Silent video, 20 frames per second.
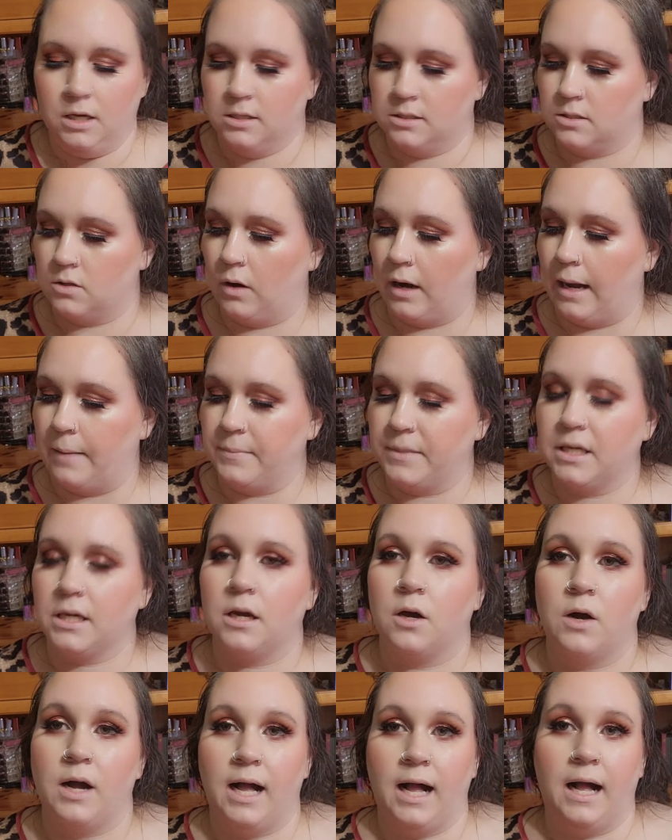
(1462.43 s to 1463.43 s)
So I'm
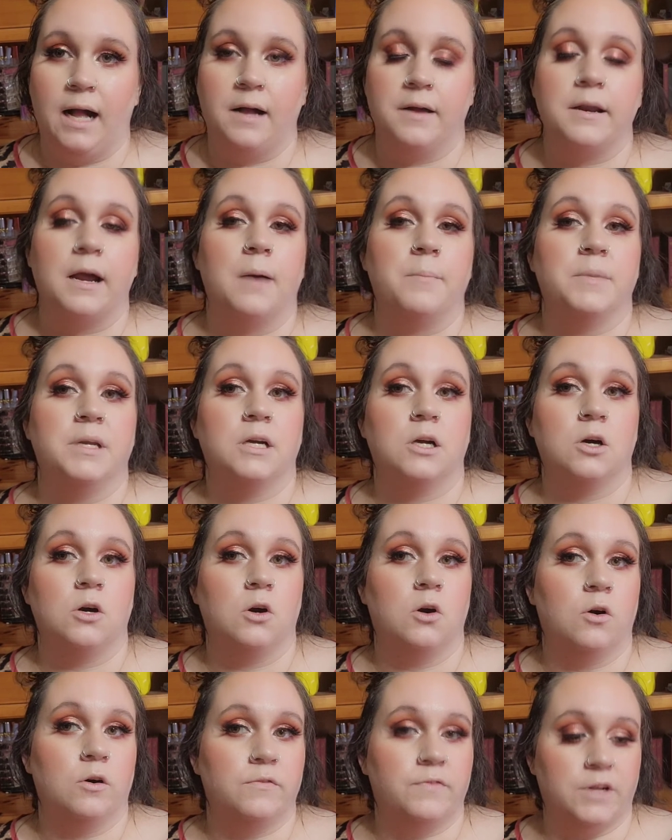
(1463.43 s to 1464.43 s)
gonna go ahead, I'm gonna
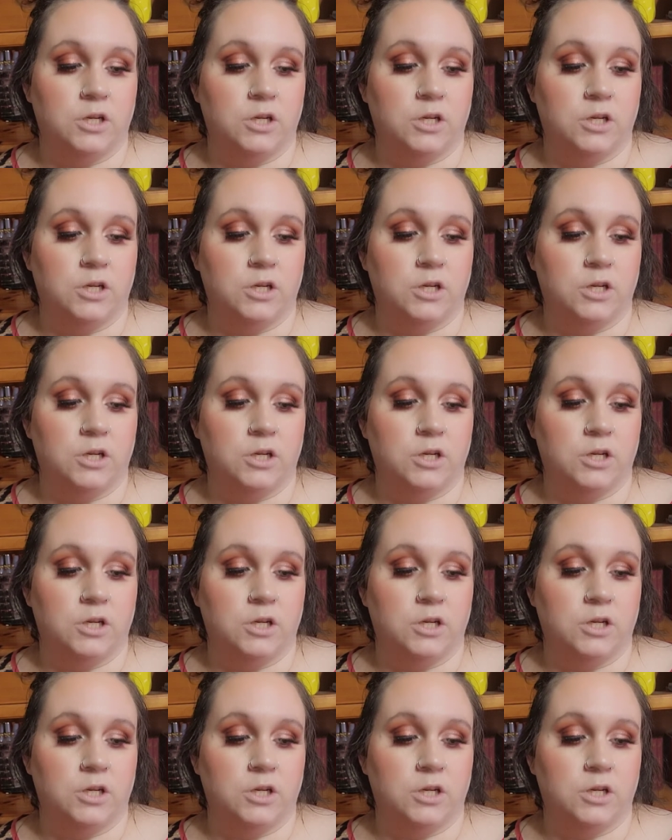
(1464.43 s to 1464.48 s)
go